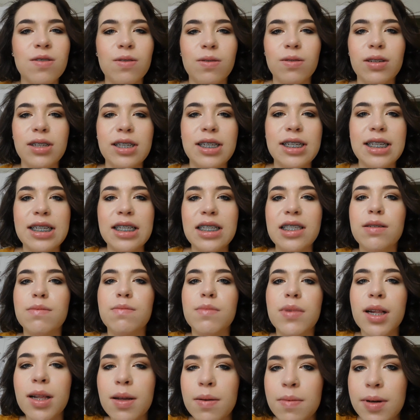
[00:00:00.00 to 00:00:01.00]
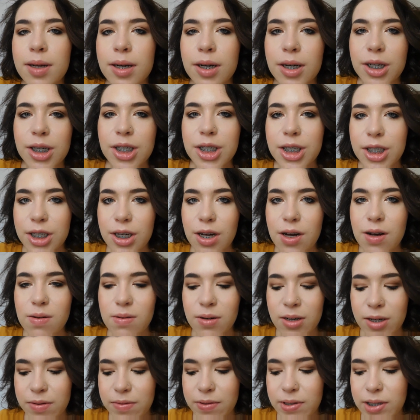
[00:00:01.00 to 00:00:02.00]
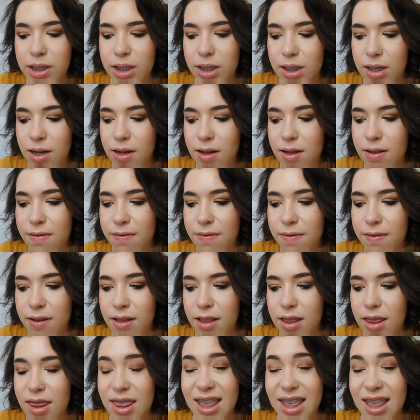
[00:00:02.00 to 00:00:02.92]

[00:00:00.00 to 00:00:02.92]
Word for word: only needs a millimeter or so to resolve,